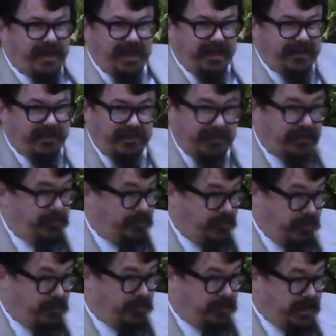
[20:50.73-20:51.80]
it's
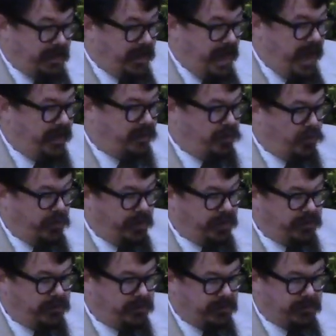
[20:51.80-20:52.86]
certainly not
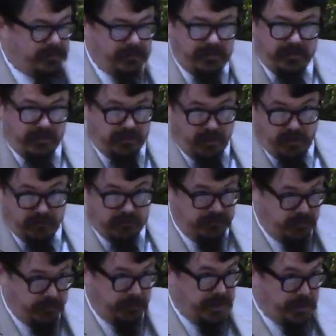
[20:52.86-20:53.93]
going to, solve
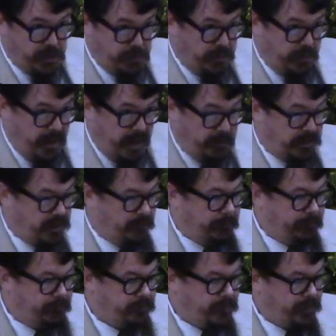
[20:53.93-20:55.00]
the bigger problem